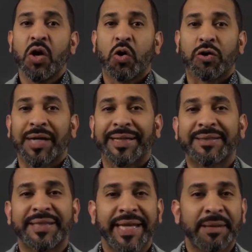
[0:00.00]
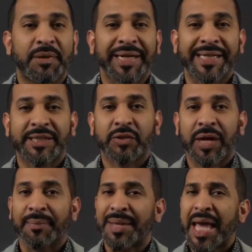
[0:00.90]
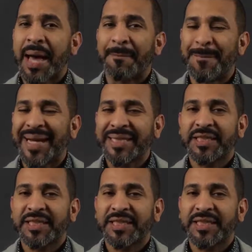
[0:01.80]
or like to DM on Instagram might